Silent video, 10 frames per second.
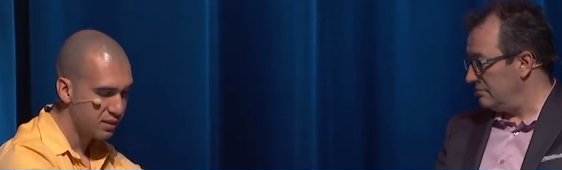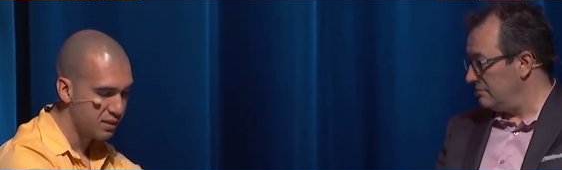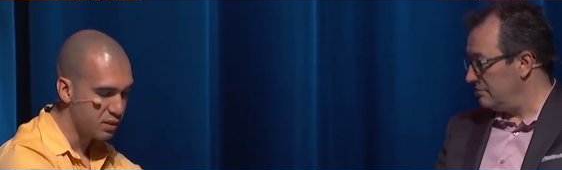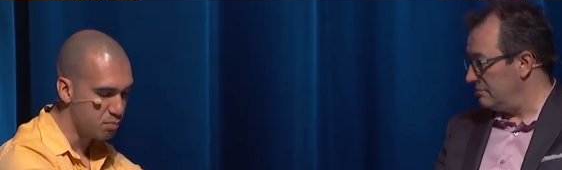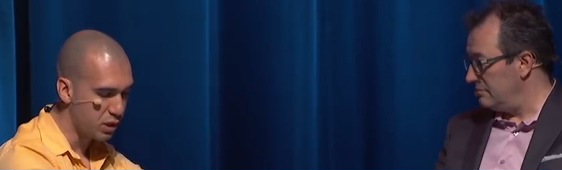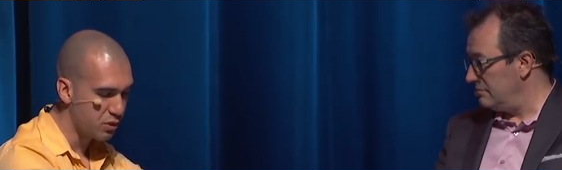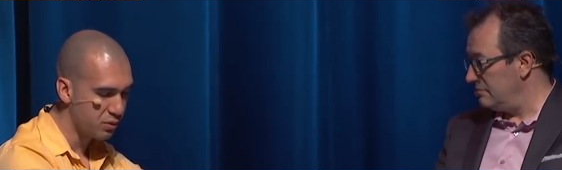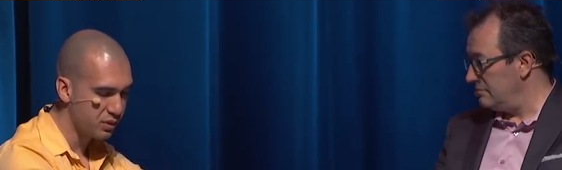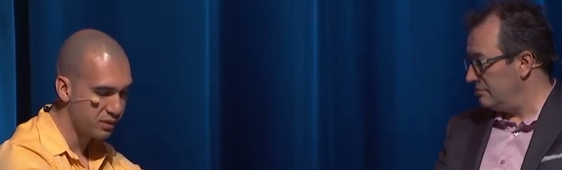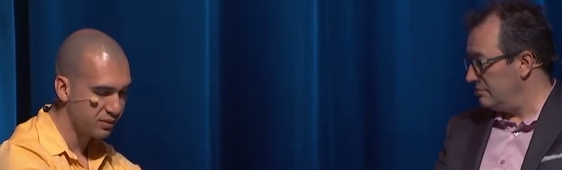Speaker 1: the
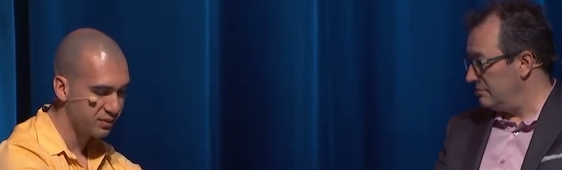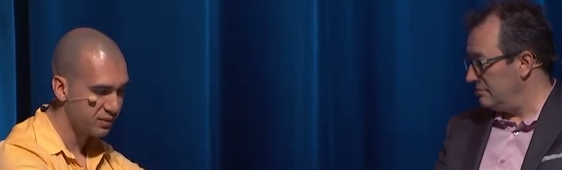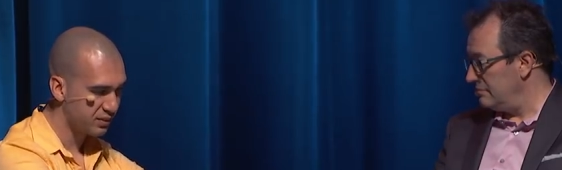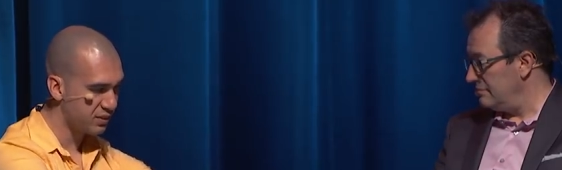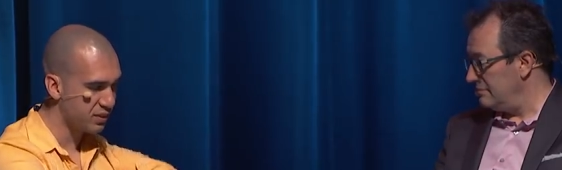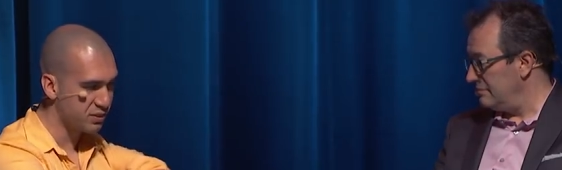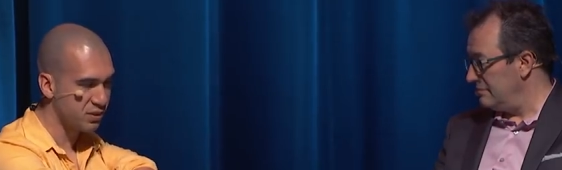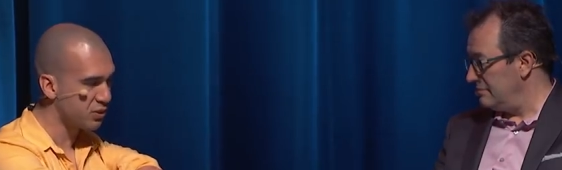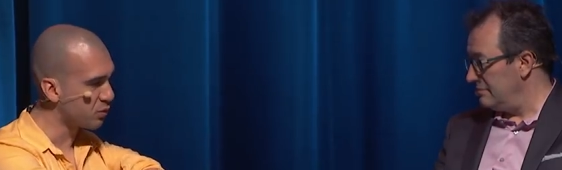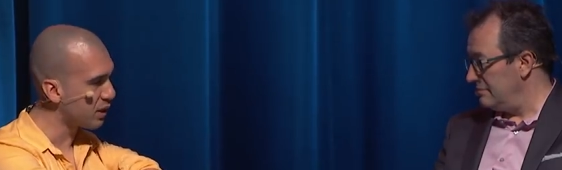bone to,
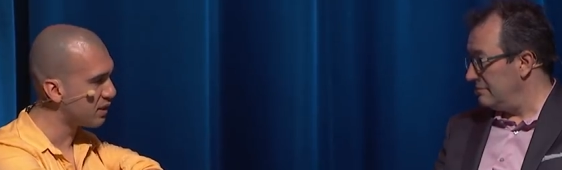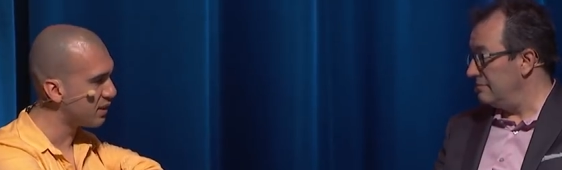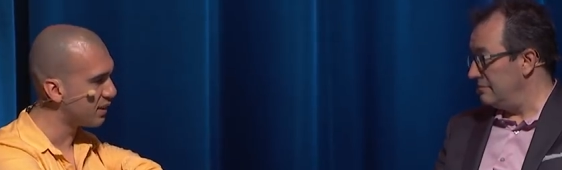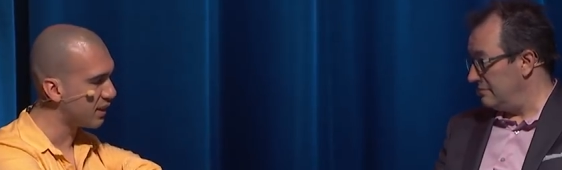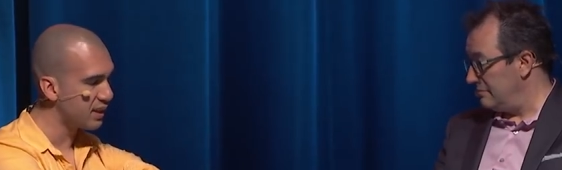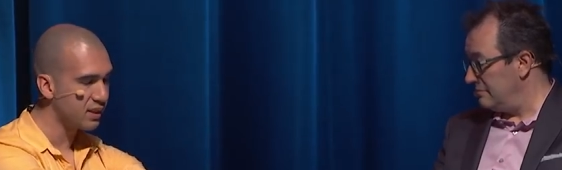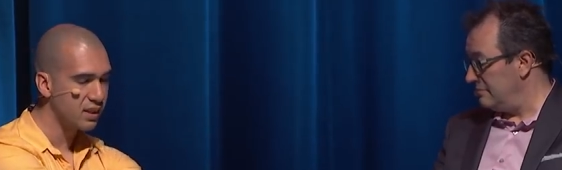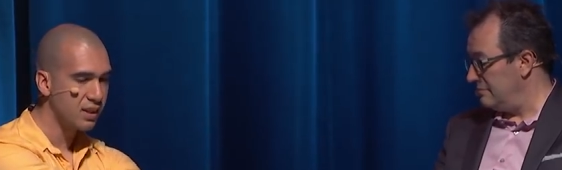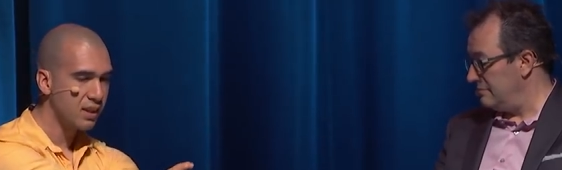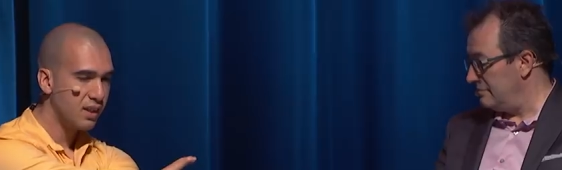to straighten the leg.
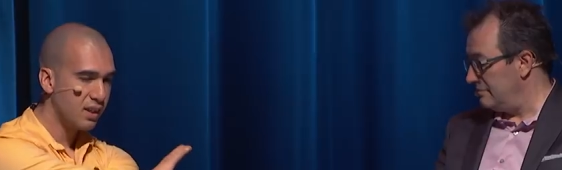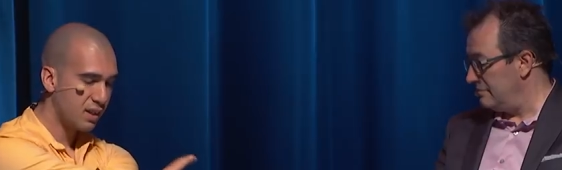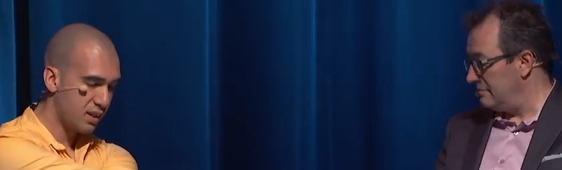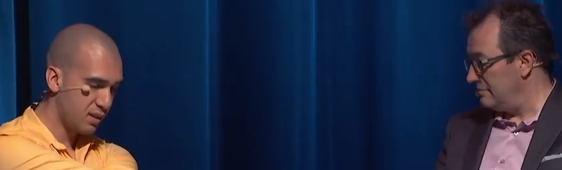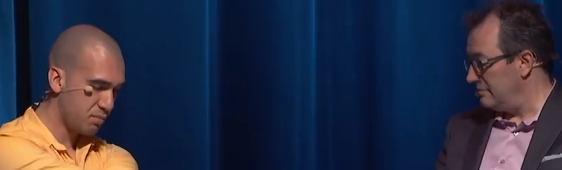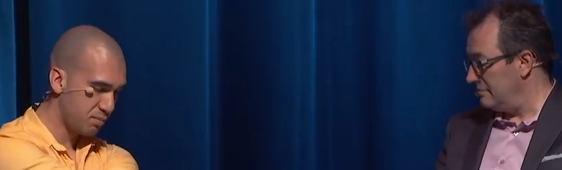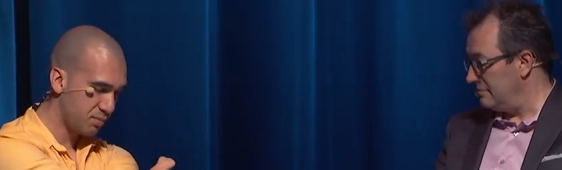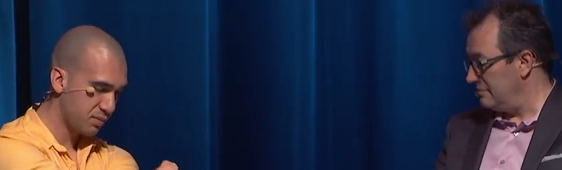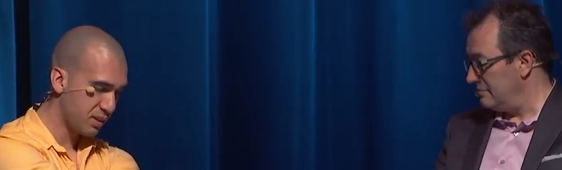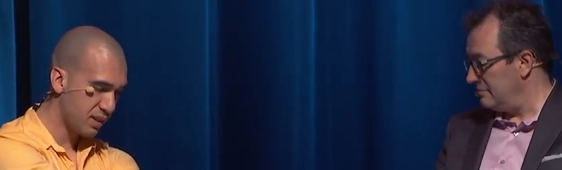
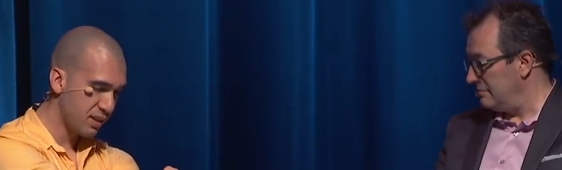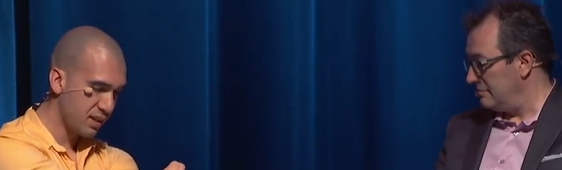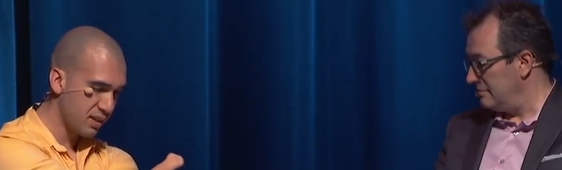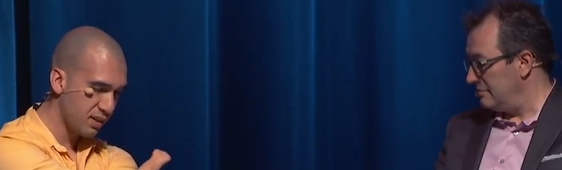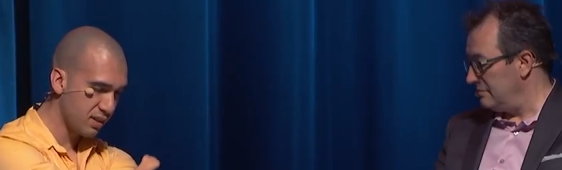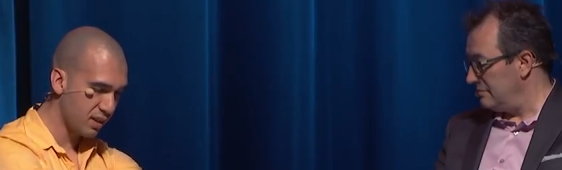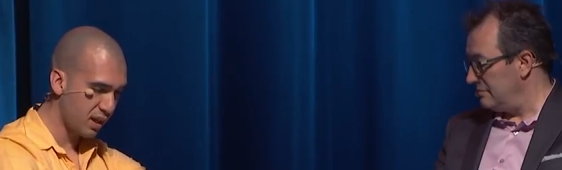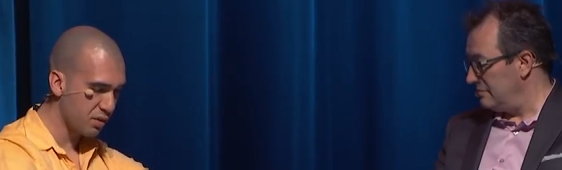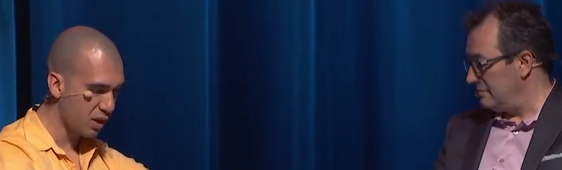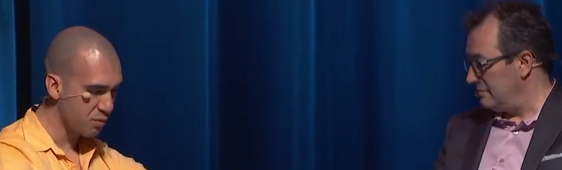Um, and then
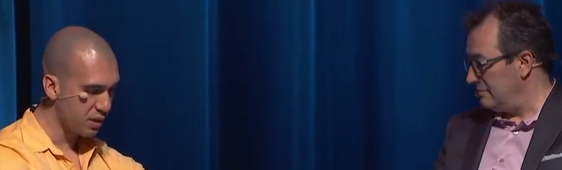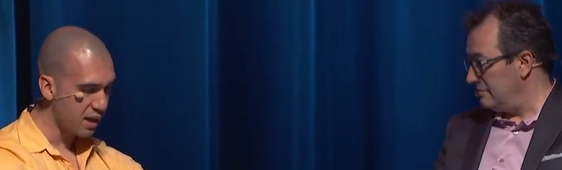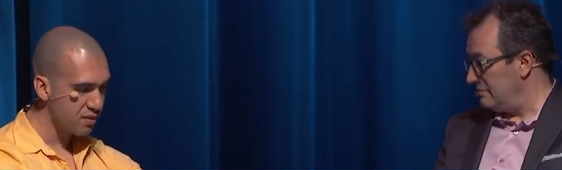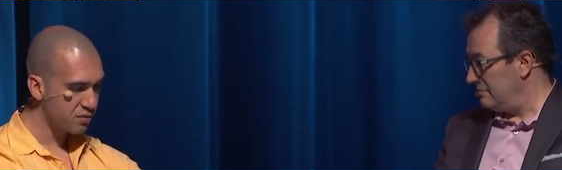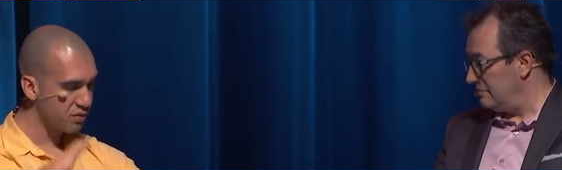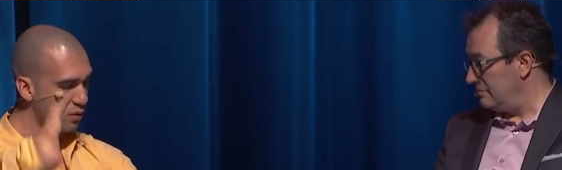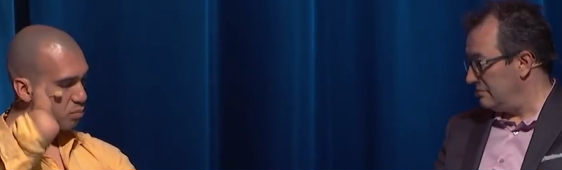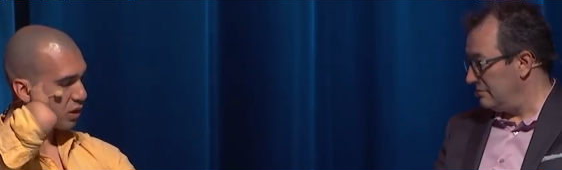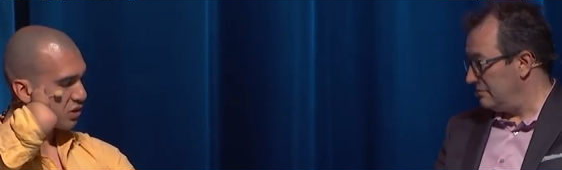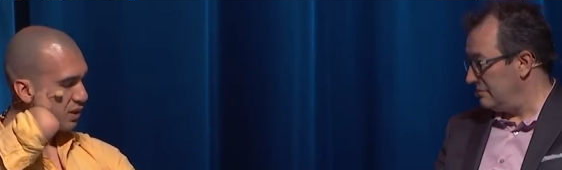I, I, would have
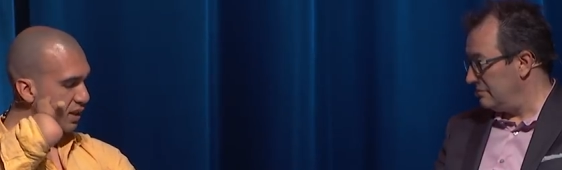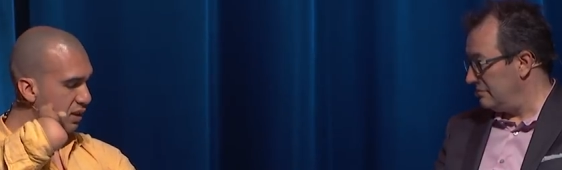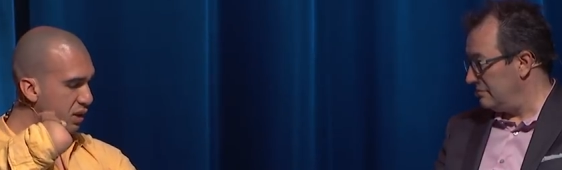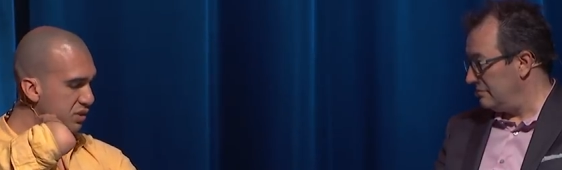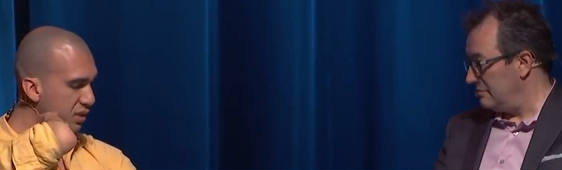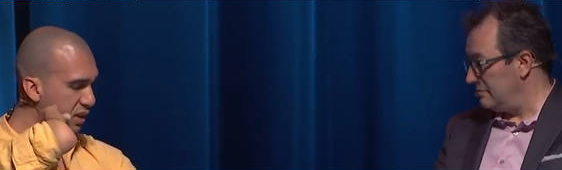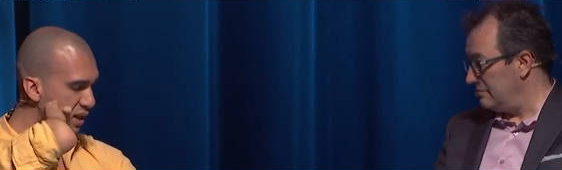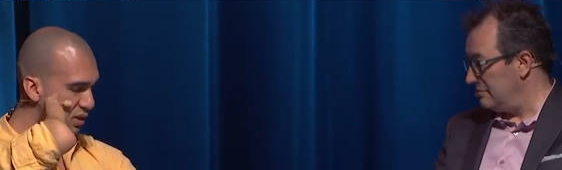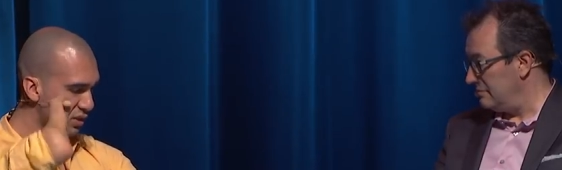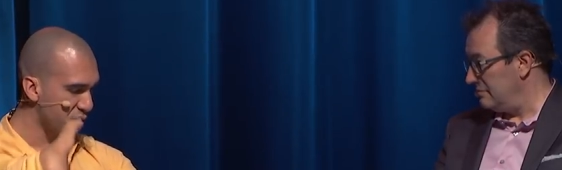prosthetic as,
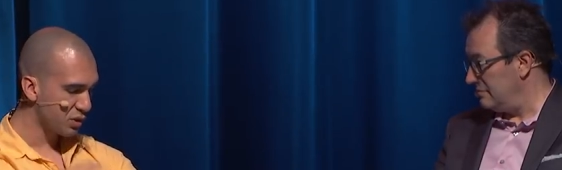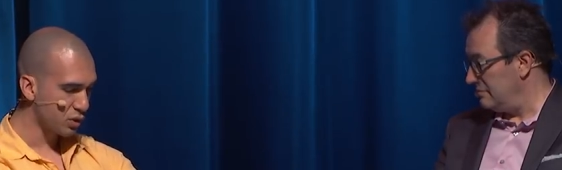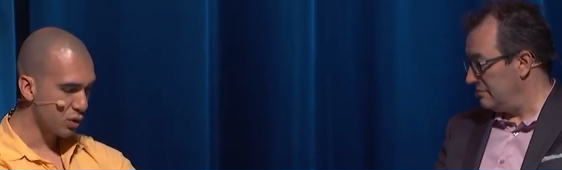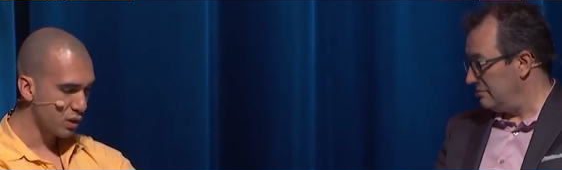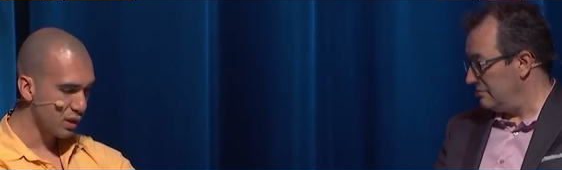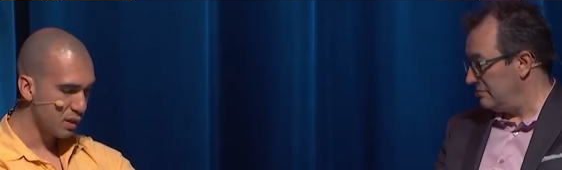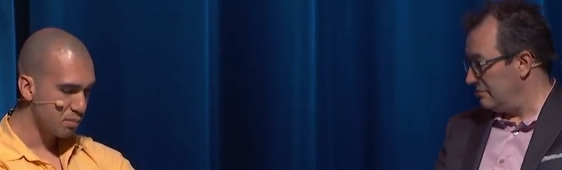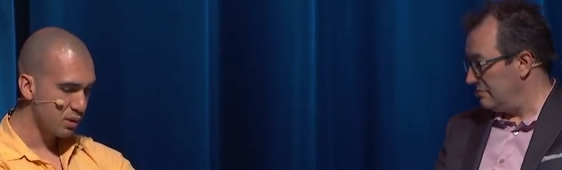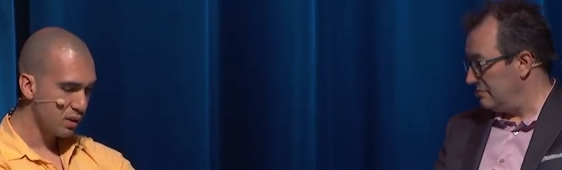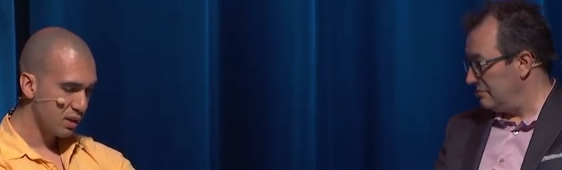as I was growing up